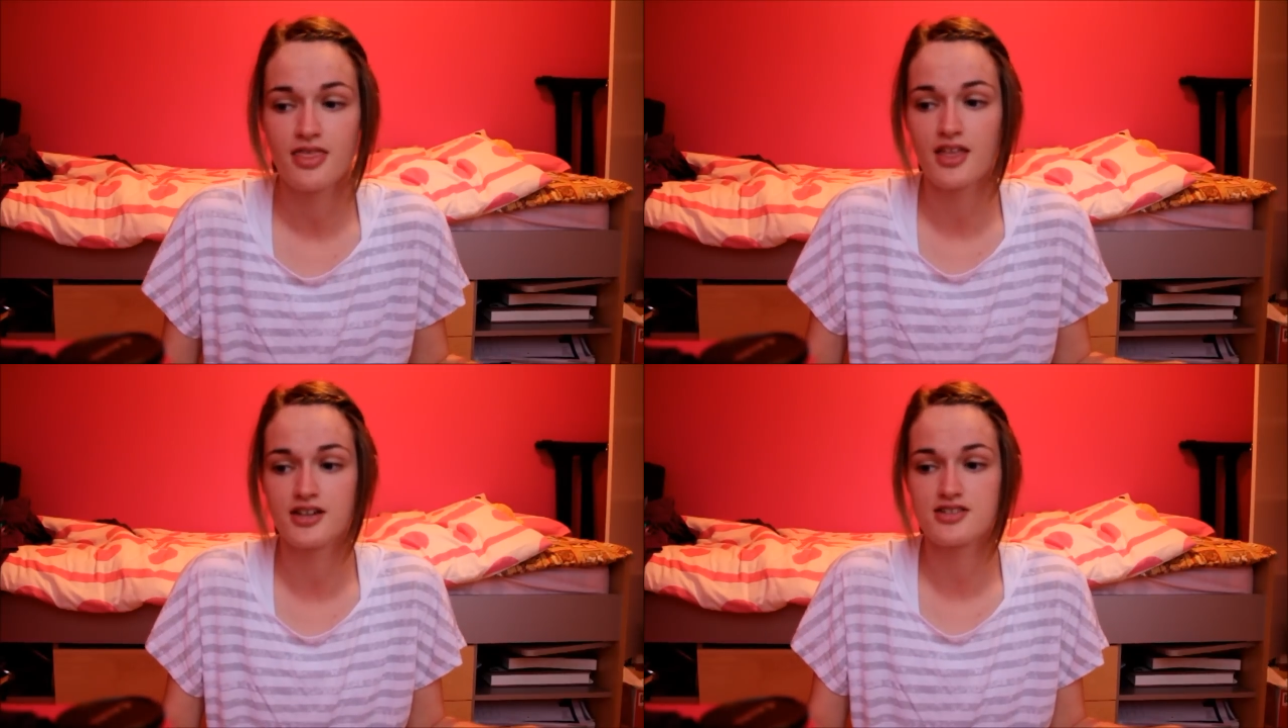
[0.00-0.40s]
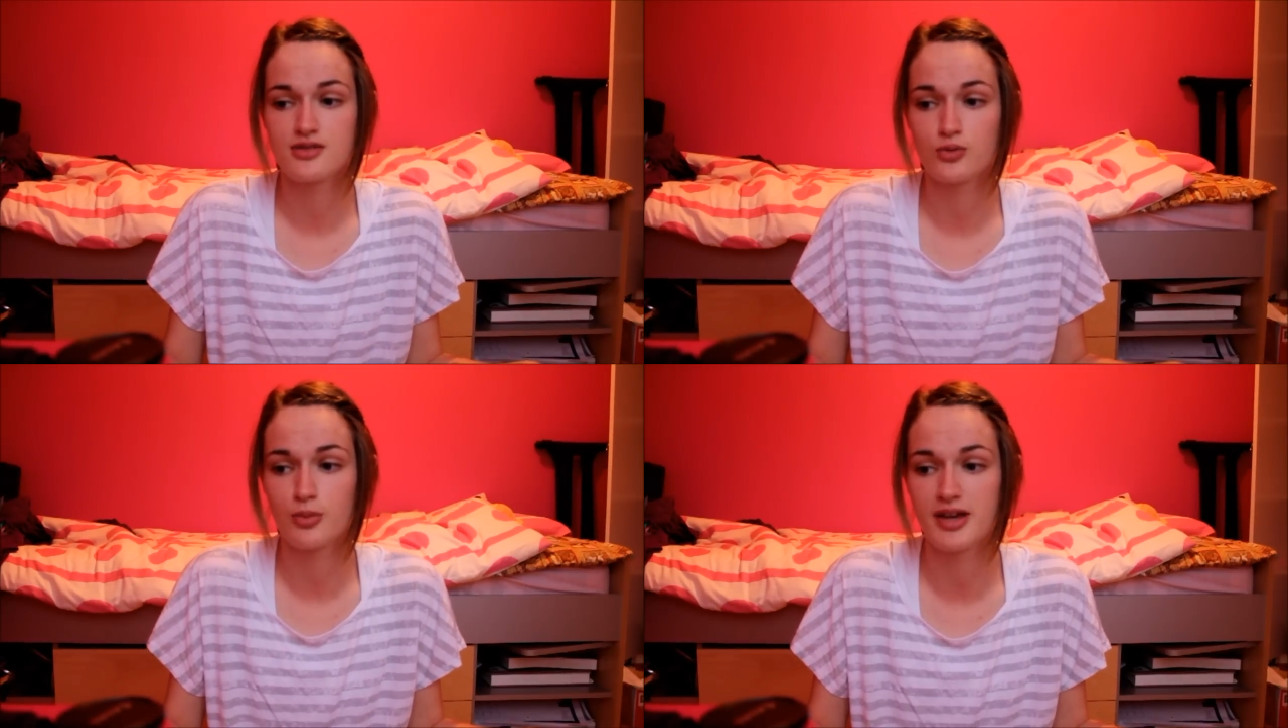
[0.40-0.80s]
that
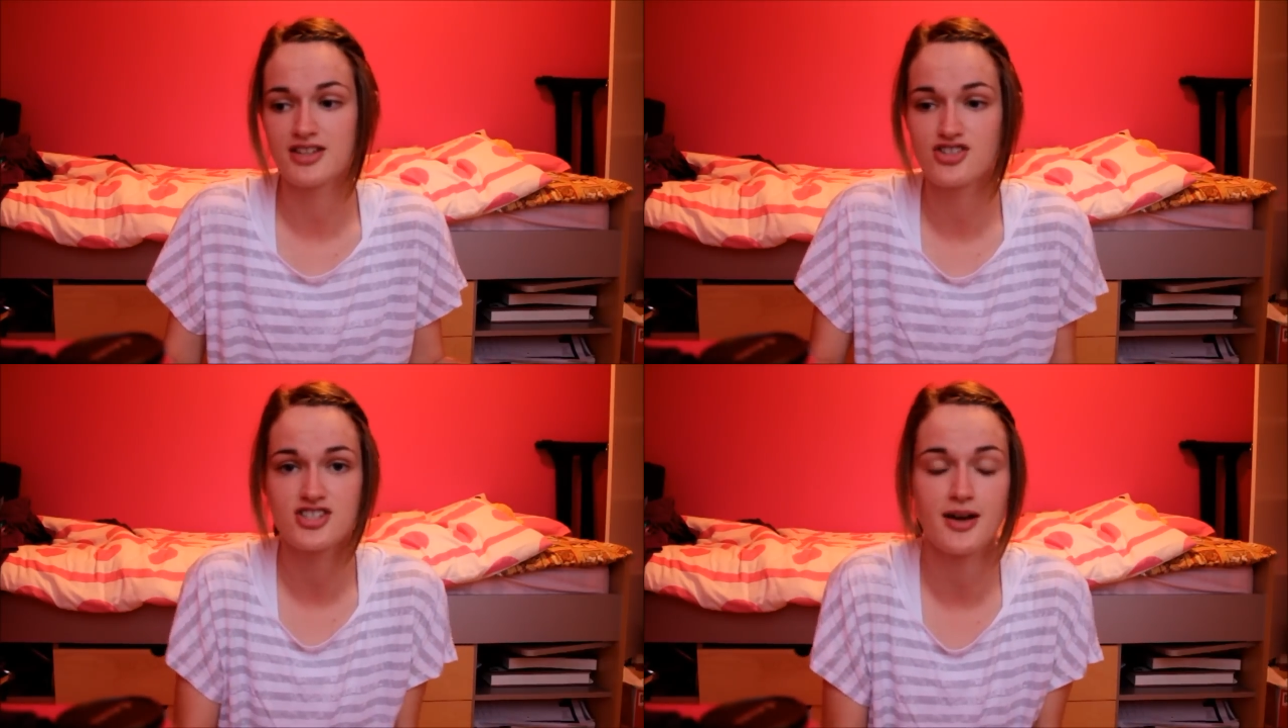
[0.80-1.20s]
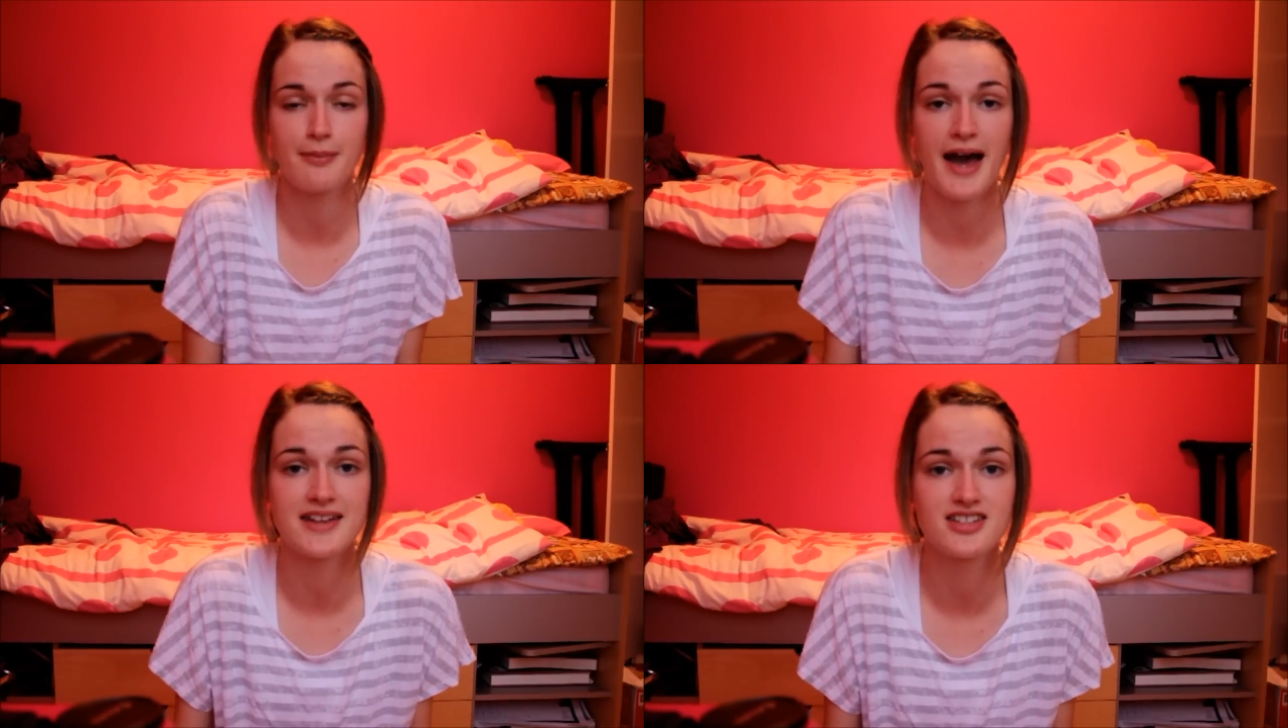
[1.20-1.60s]
will be just
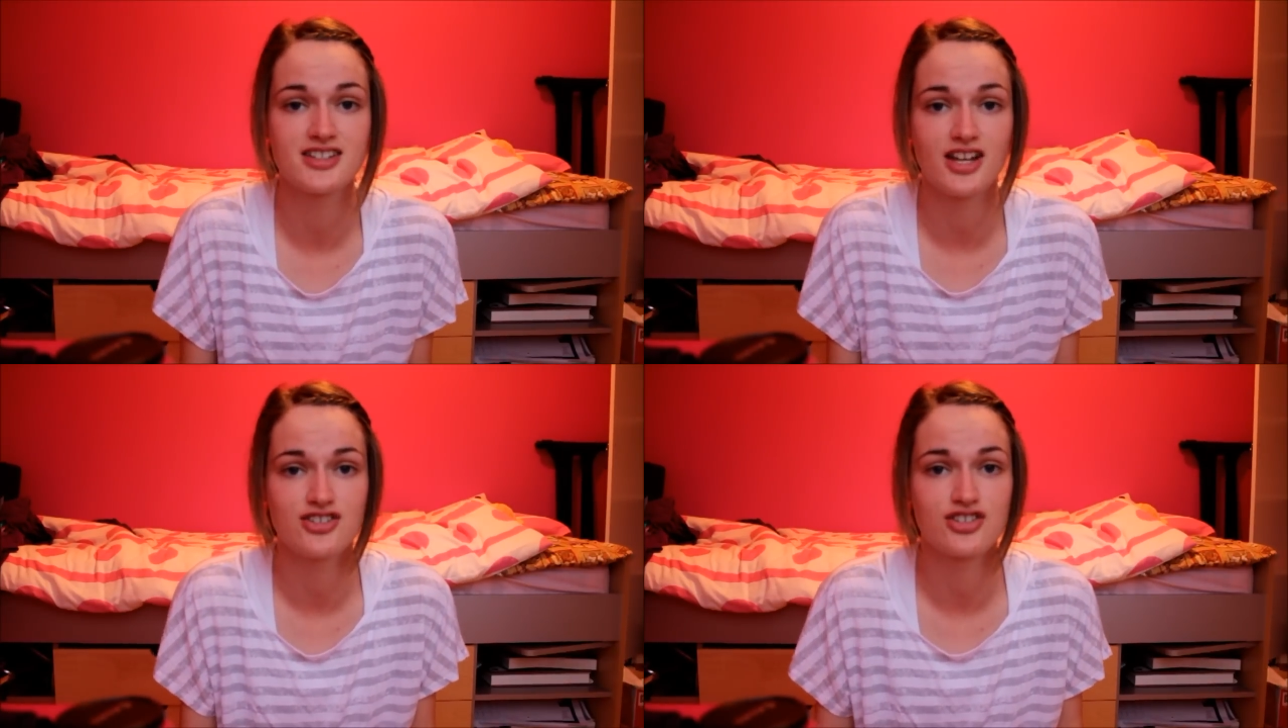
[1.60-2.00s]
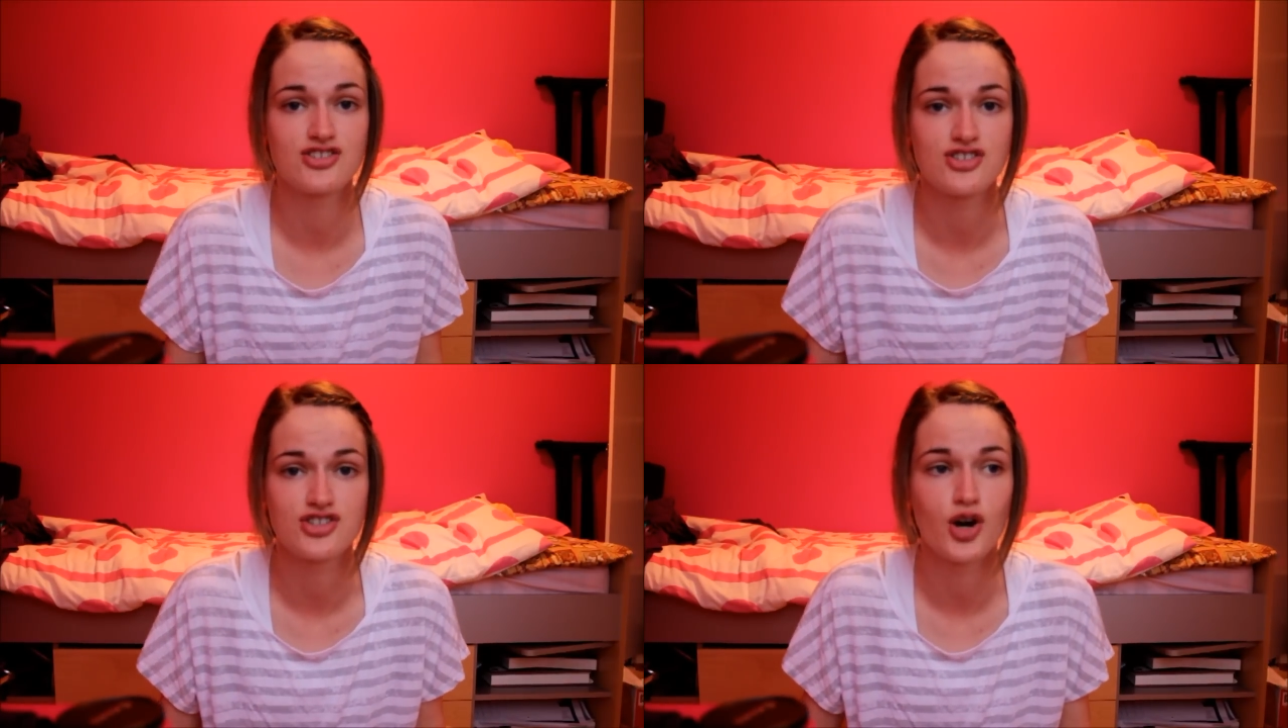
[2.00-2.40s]
abandoned and you can
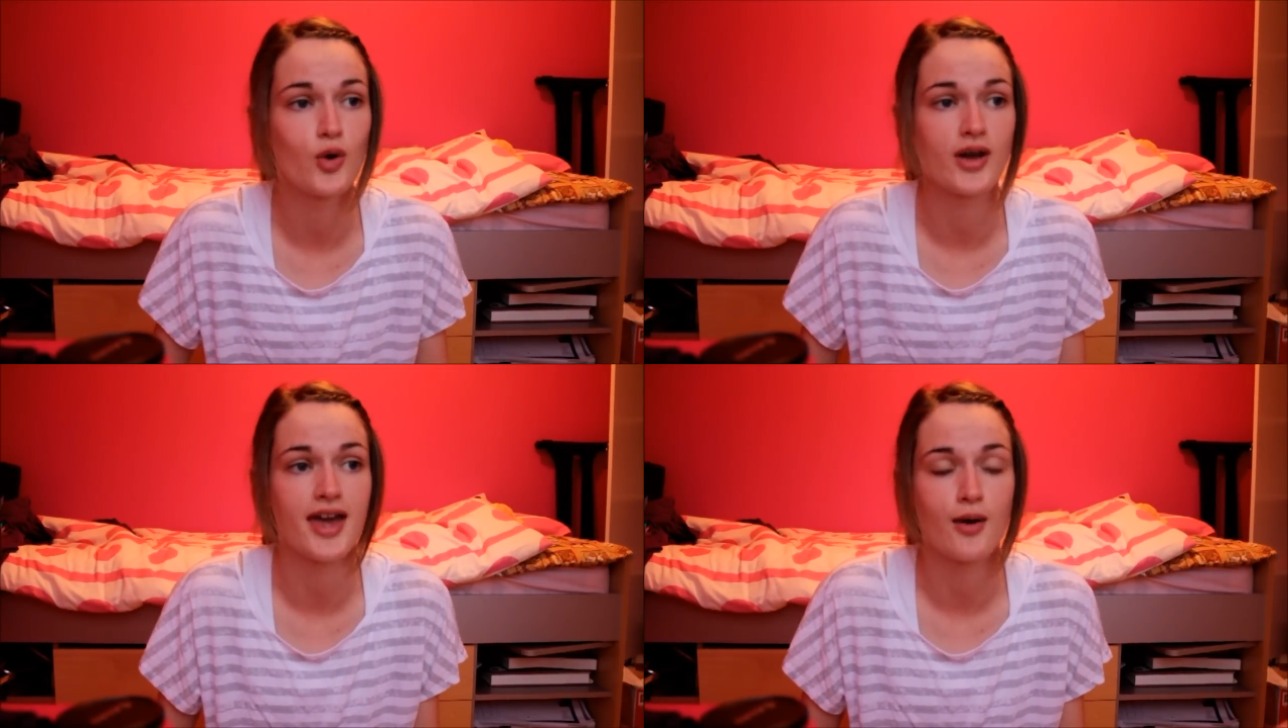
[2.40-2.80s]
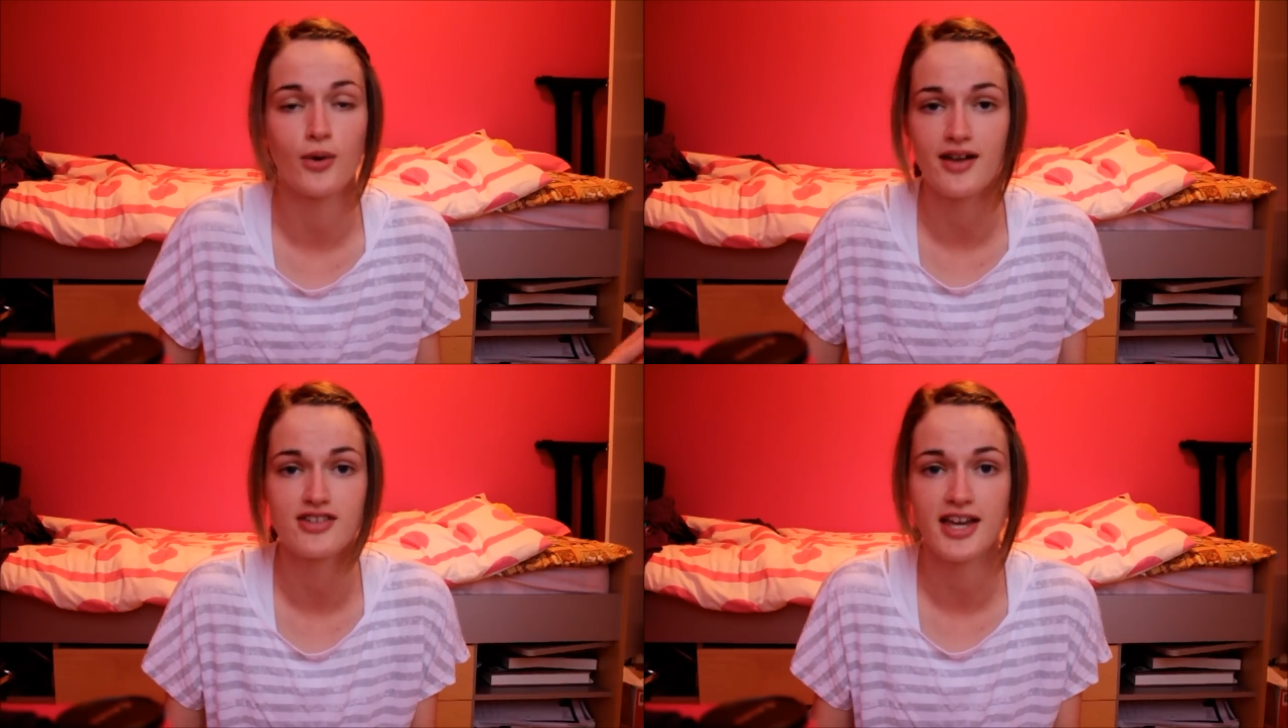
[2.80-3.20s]
just go and get
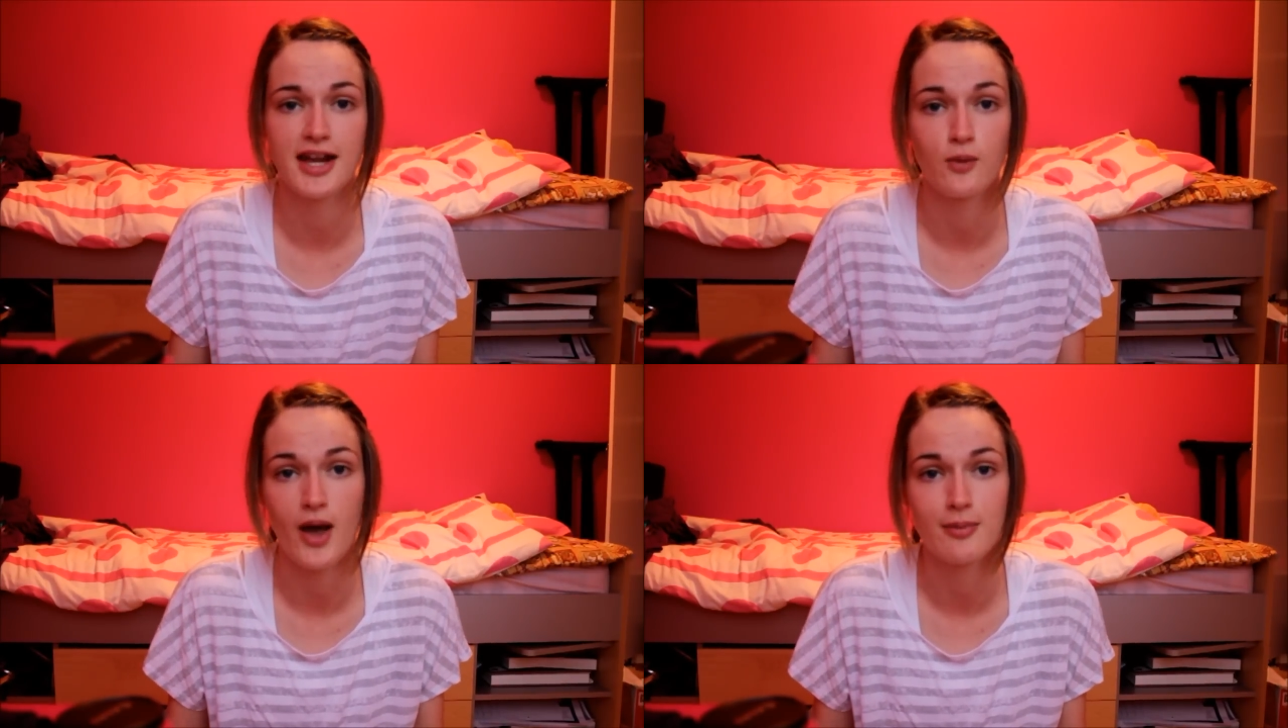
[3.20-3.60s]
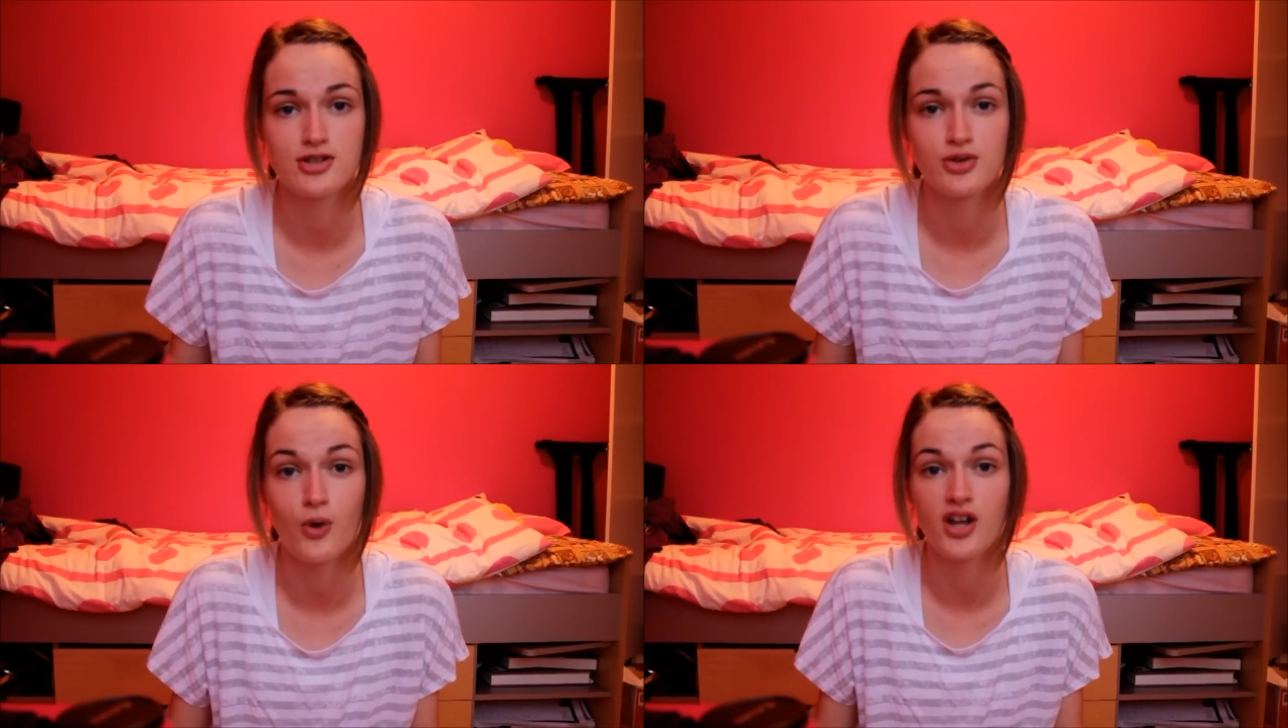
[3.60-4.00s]
whatever kind of
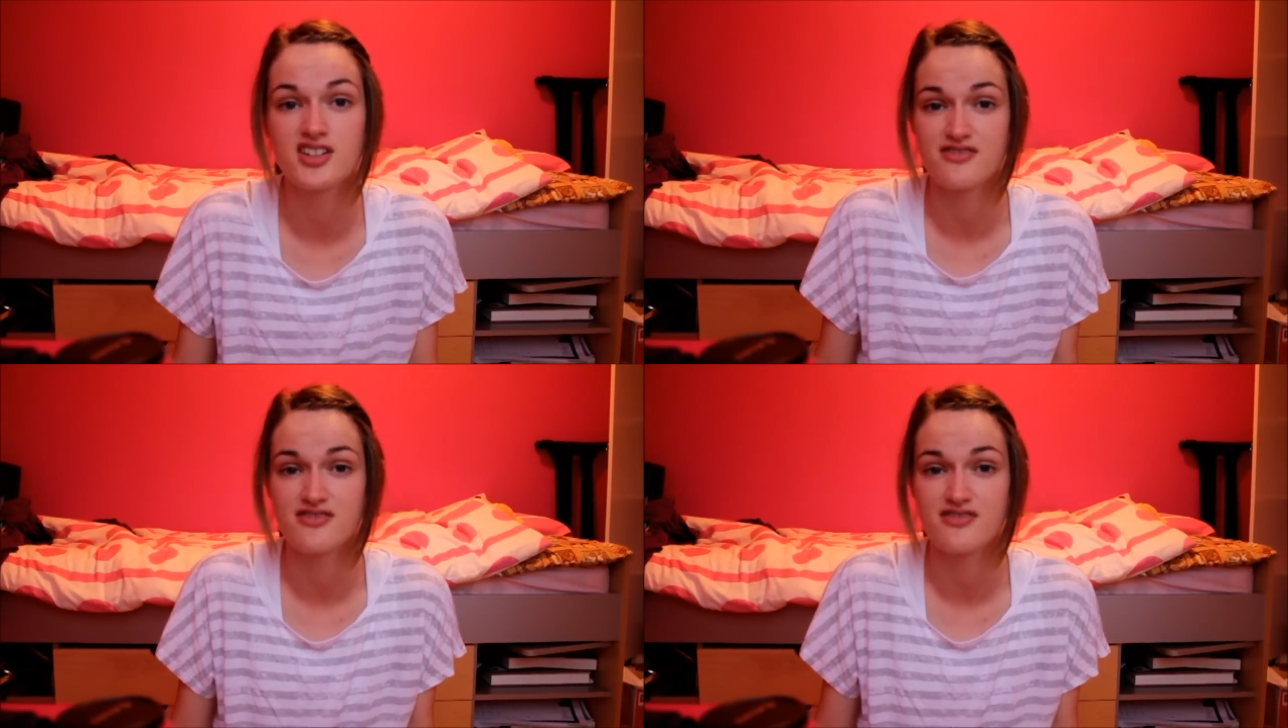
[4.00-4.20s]
weapon you want.